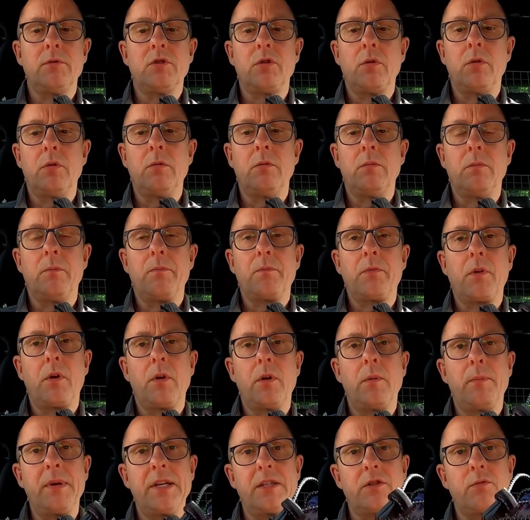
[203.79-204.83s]
So
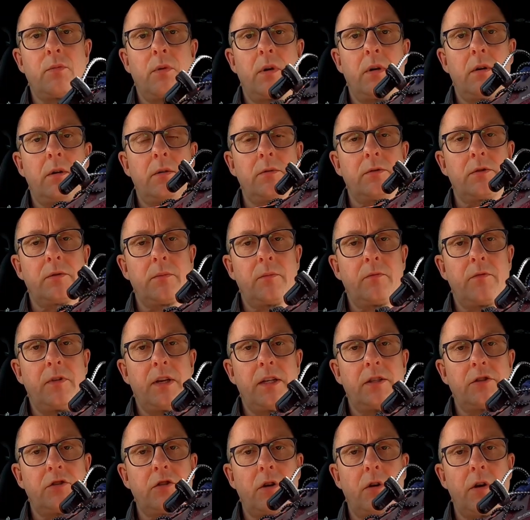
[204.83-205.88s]
on the bits where I was
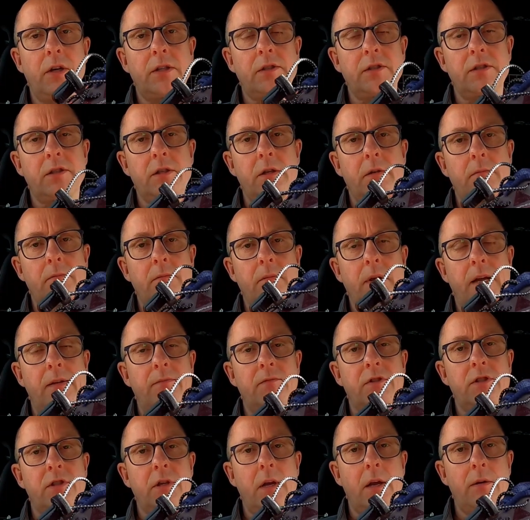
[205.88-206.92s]
feeling tired and
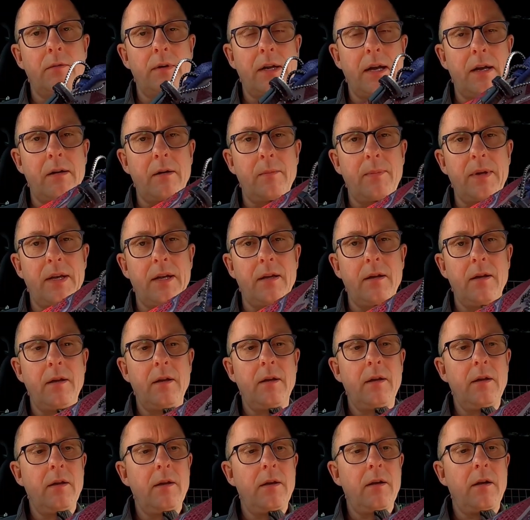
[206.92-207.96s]
hadn't slowed down a bit,
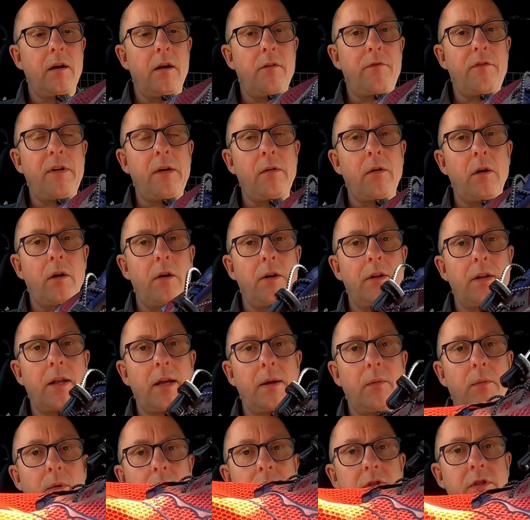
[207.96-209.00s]
I felt like
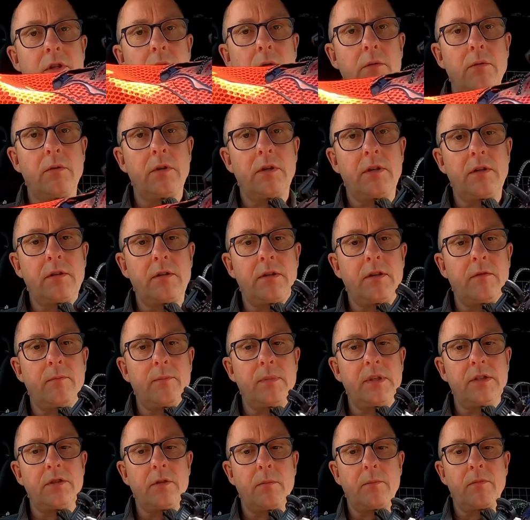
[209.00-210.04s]
they were still
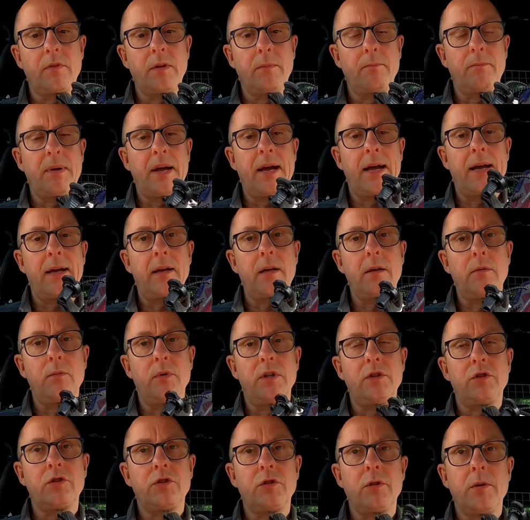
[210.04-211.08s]
giving me something back,
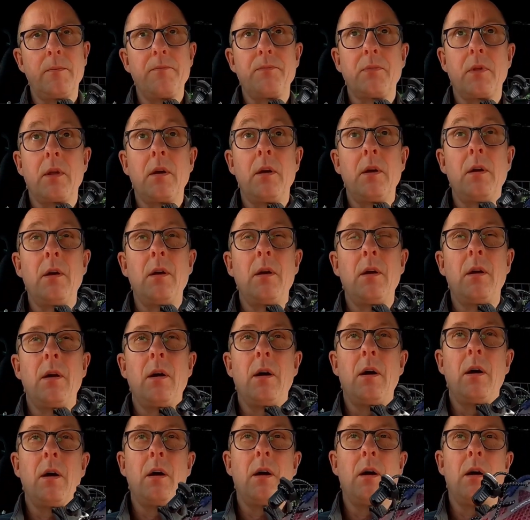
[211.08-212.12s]
which
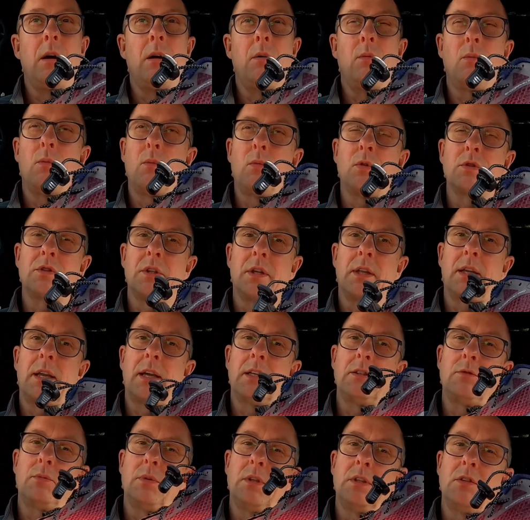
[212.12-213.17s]
wasn't the
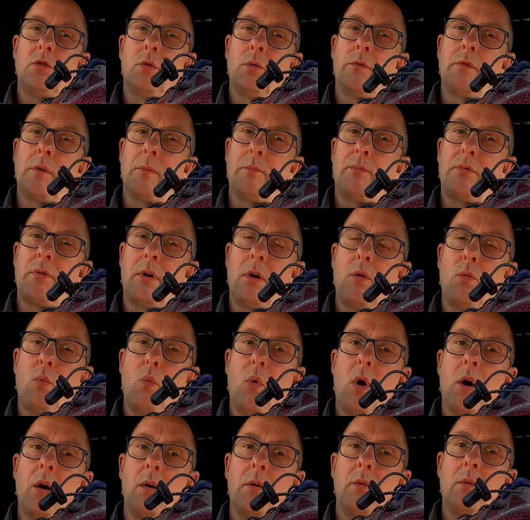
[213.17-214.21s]
case with Endorphin Pro
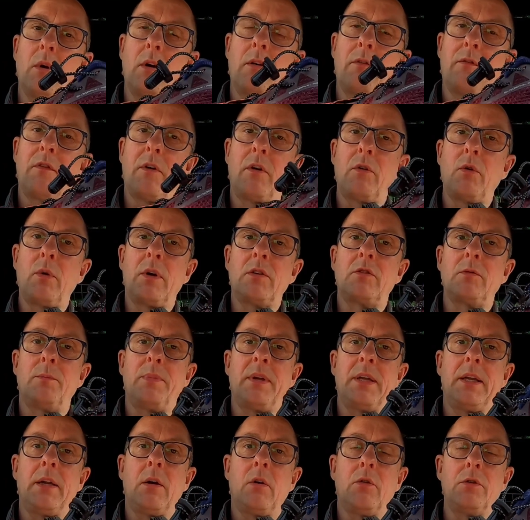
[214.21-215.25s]
1, where I felt you had to
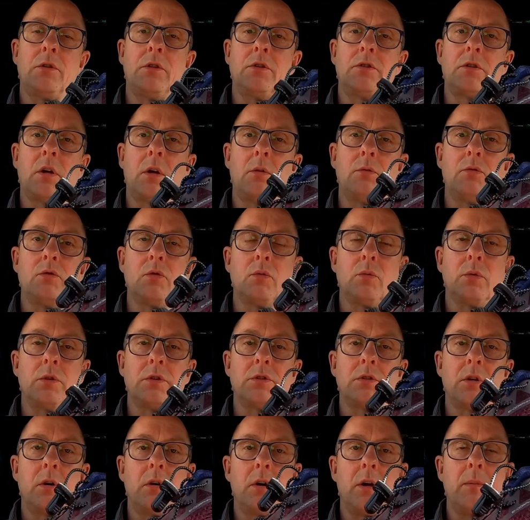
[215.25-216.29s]
be on your toes all
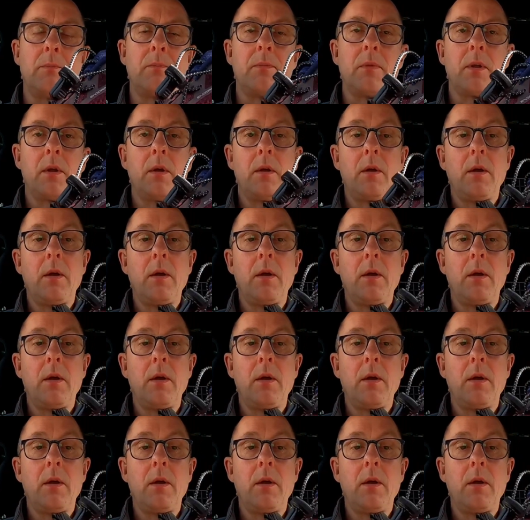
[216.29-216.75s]
the time.